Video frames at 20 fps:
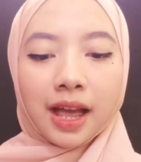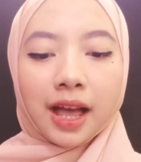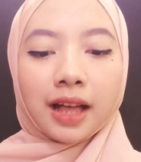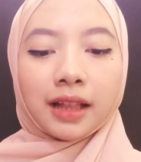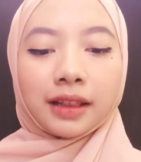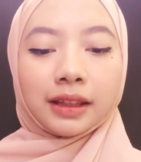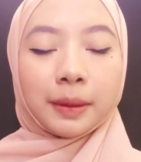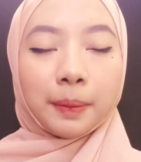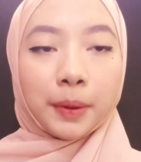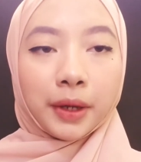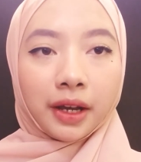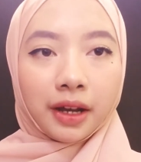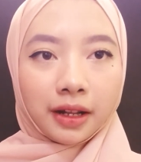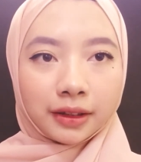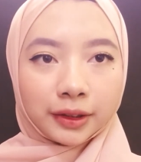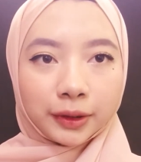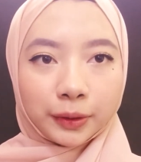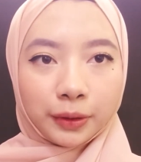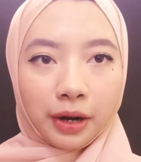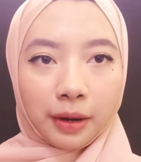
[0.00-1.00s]
Typical
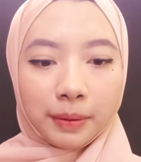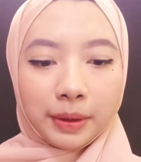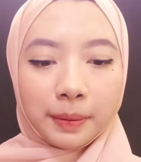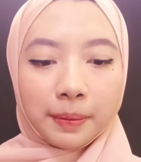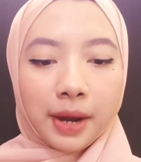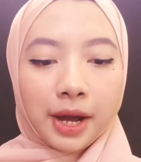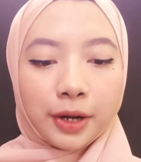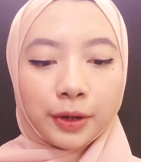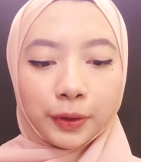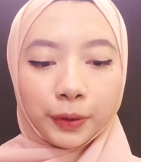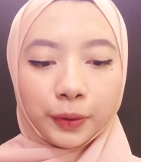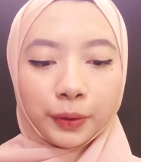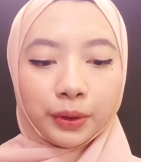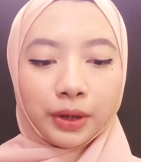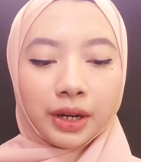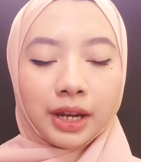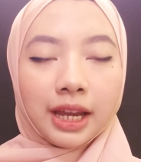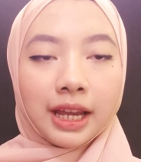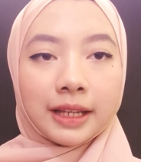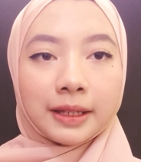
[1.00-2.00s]
Surabi Bandung
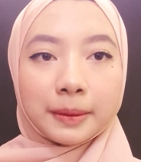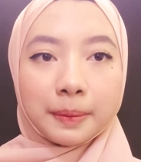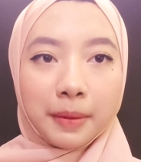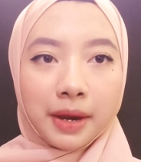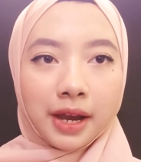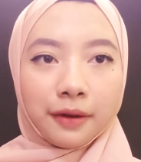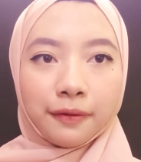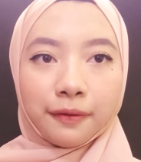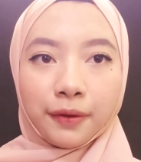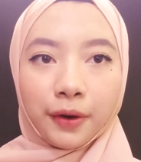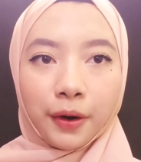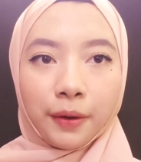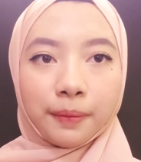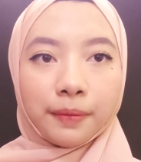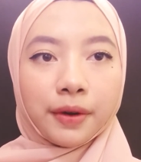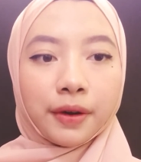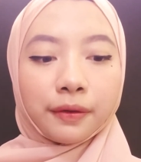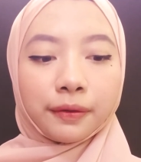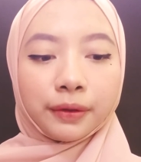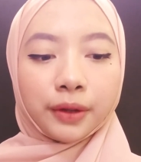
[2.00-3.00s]
is made from
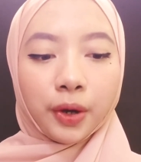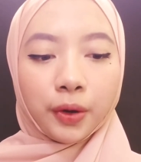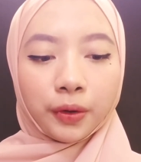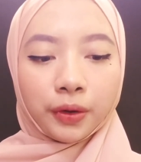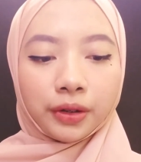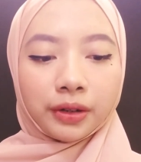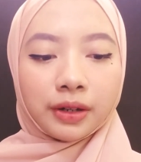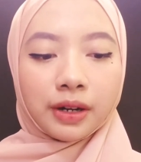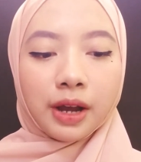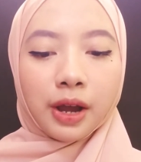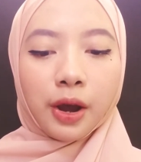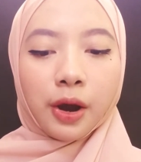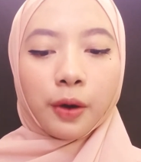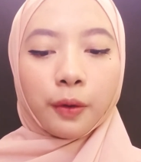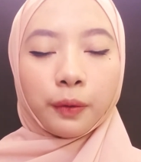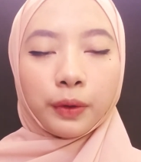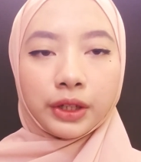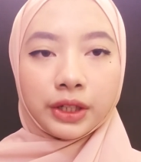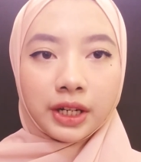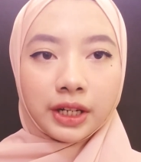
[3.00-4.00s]
flour,
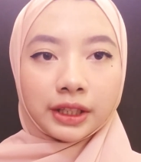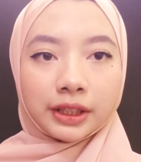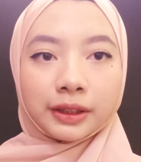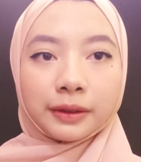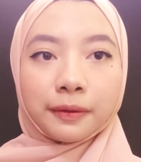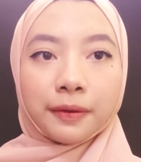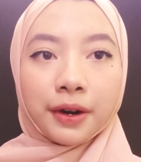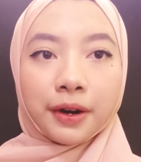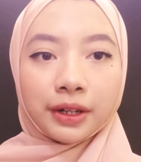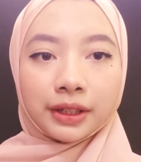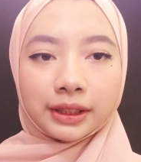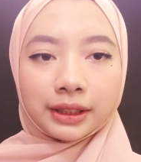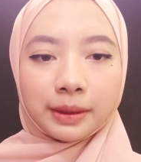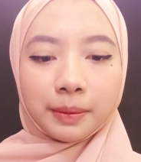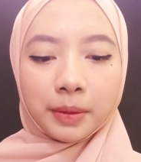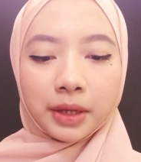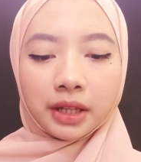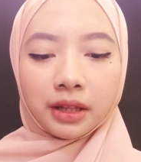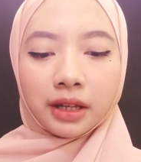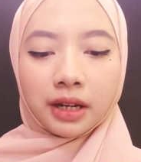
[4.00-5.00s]
which is very
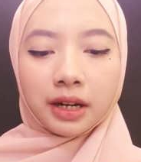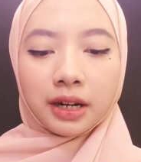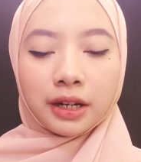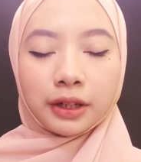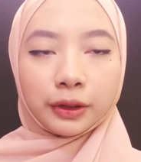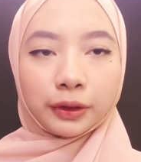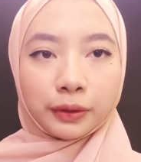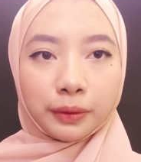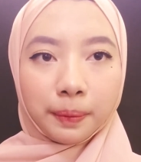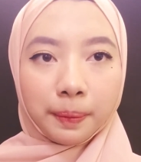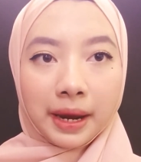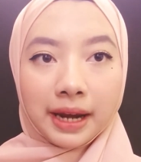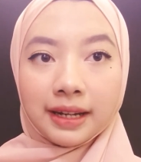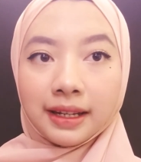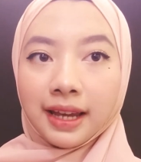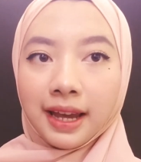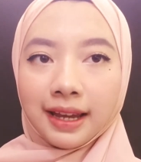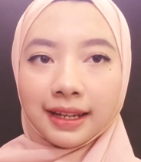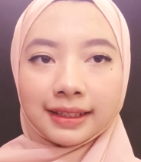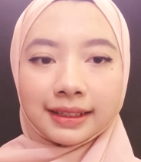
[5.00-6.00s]
similar to
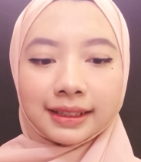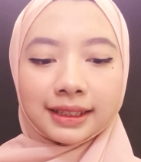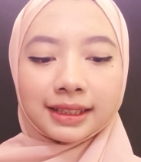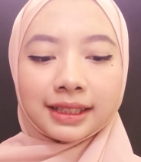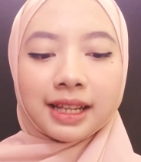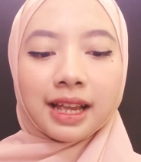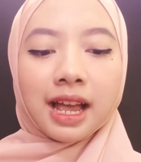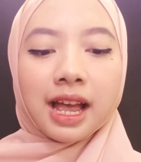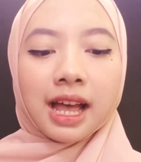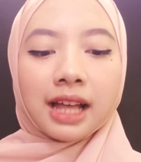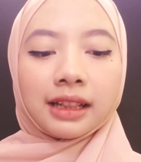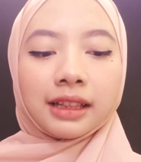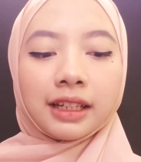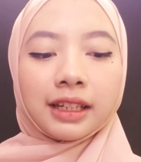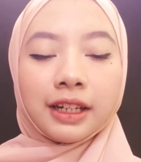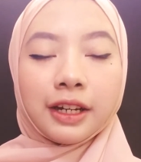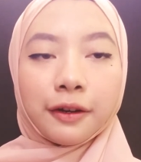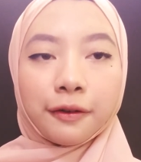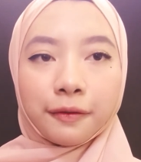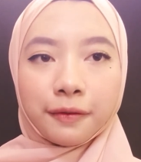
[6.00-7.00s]
pancakes. The
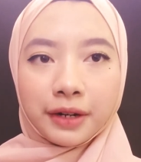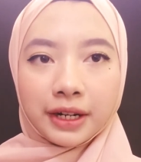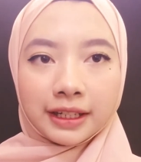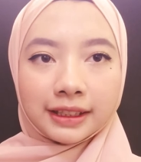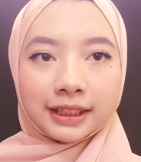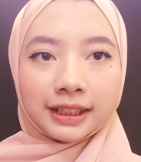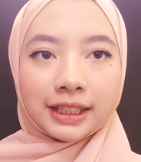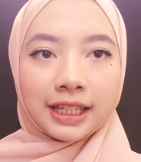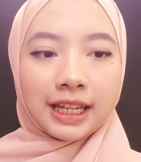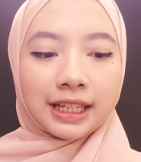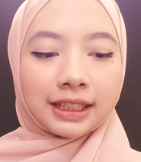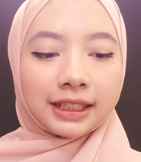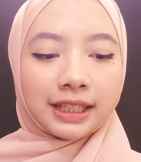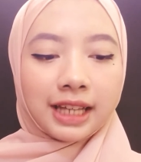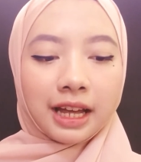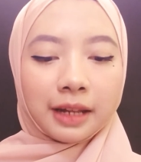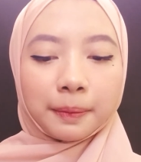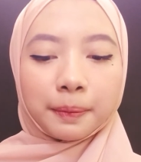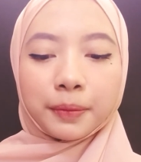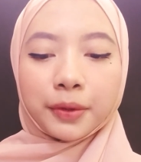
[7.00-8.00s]
difference is
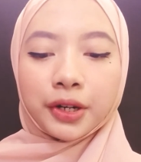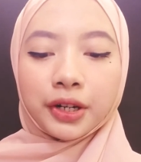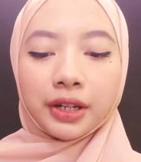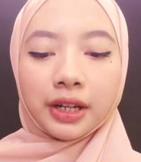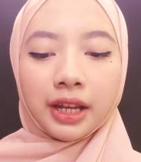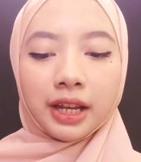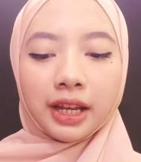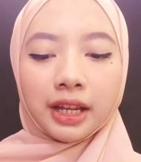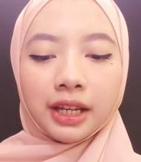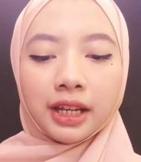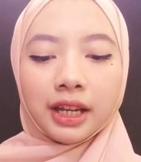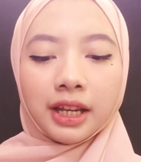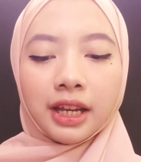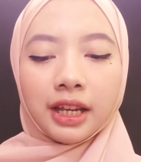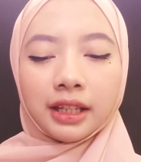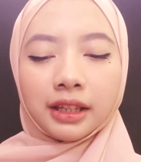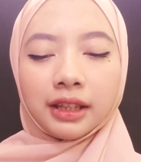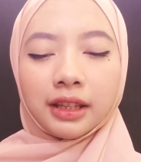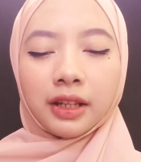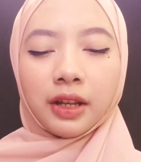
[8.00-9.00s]
that burning
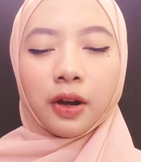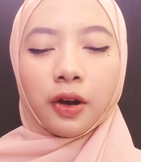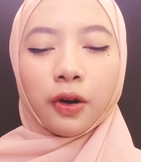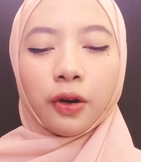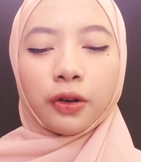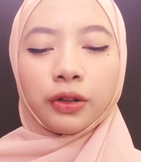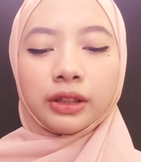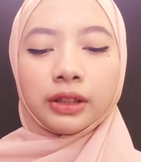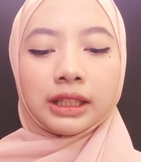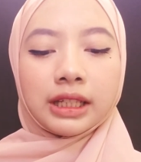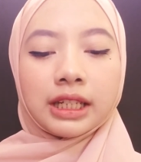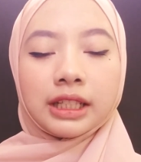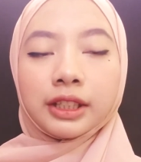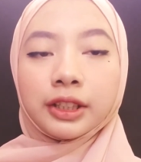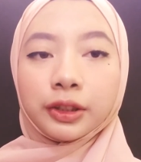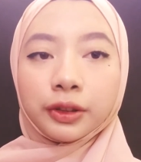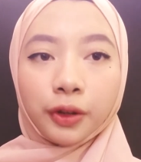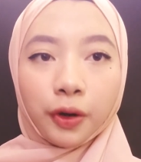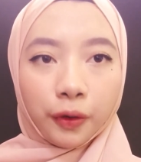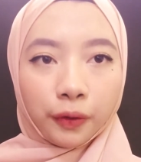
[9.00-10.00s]
it on the
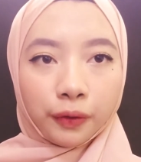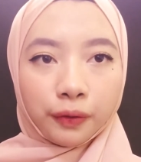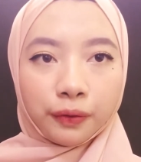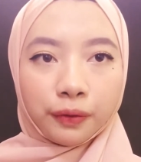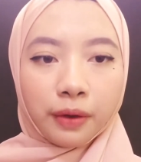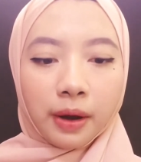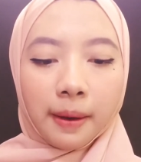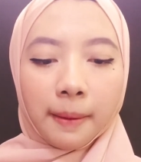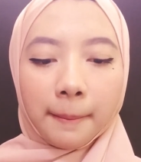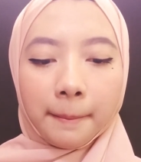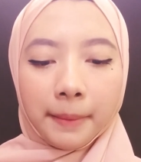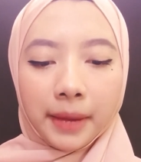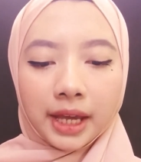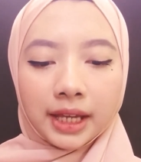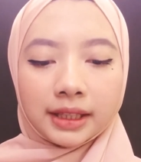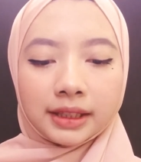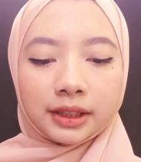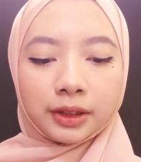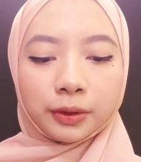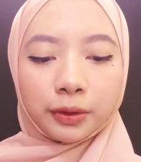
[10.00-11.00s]
stove
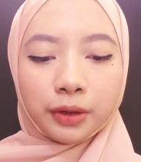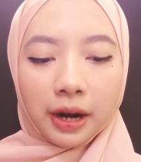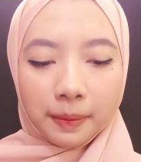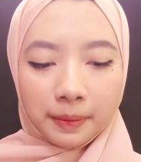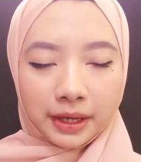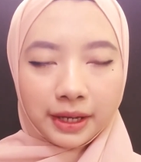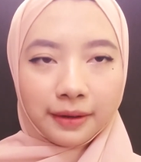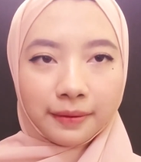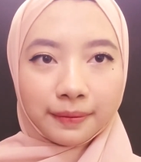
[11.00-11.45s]
makes surabi,